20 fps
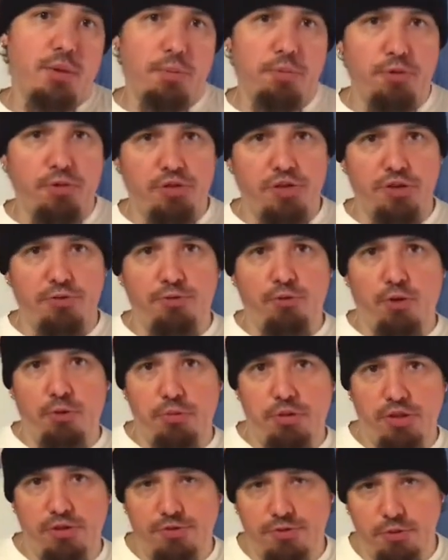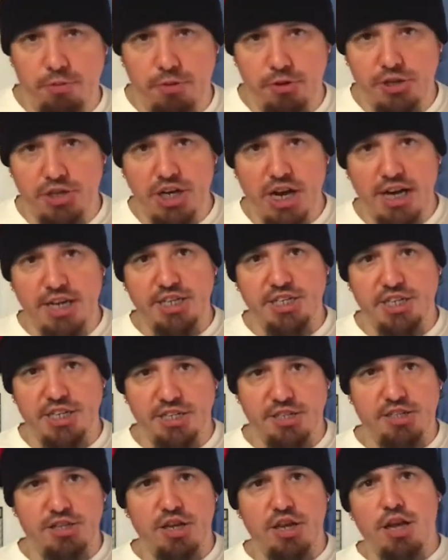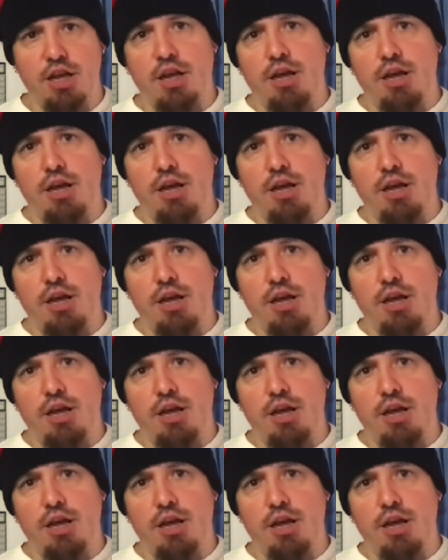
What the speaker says: up with a formula for projections,